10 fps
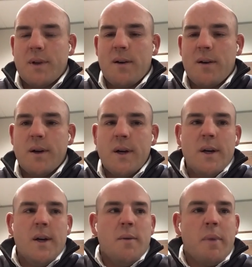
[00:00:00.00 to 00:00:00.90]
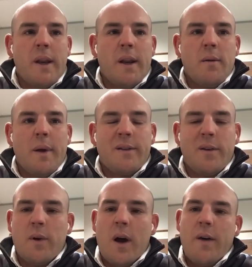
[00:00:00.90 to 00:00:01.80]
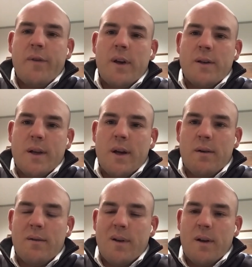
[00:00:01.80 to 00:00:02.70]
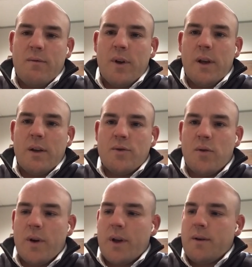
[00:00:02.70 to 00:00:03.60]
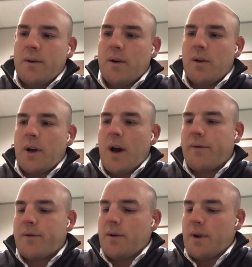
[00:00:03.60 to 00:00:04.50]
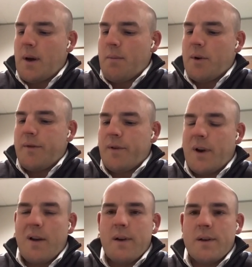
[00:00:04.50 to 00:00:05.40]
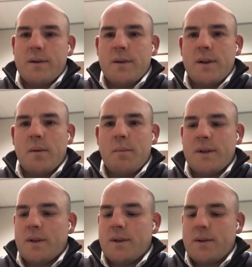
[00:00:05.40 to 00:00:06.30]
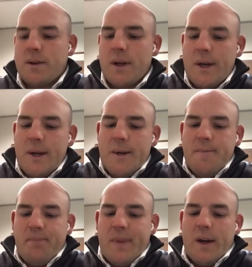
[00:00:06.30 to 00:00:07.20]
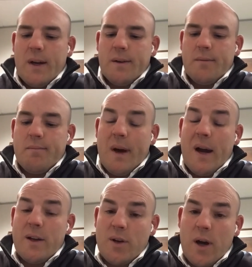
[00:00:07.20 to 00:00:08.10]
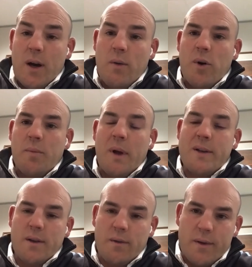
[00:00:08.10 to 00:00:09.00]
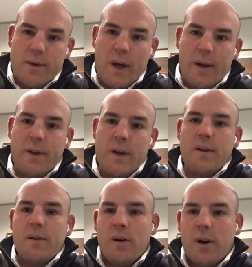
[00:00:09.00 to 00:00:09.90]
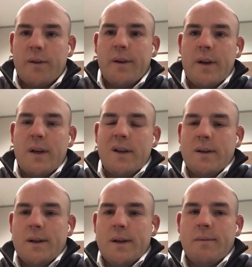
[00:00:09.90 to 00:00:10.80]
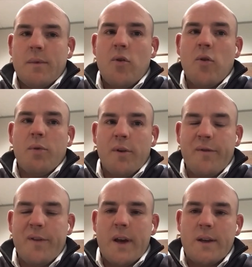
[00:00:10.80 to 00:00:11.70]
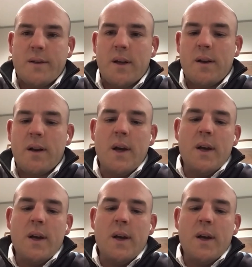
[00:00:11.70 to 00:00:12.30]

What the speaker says: So been here about 2.5 years now and really enjoying it. I look after a number of different areas in the business, HR, workplace health and safety, IT, corporate affairs, and